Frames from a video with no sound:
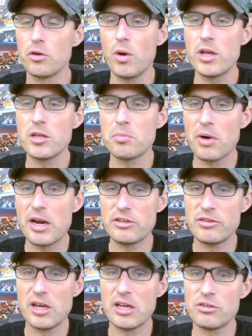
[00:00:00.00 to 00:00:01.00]
1, the
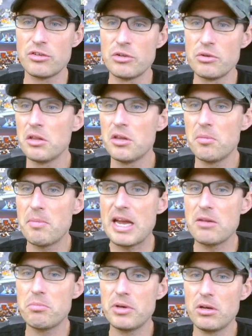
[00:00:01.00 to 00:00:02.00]
price, and 2, the
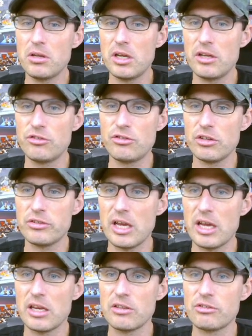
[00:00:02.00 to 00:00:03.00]
main build is just
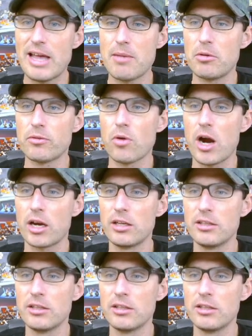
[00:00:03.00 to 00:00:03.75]
a slab of rock.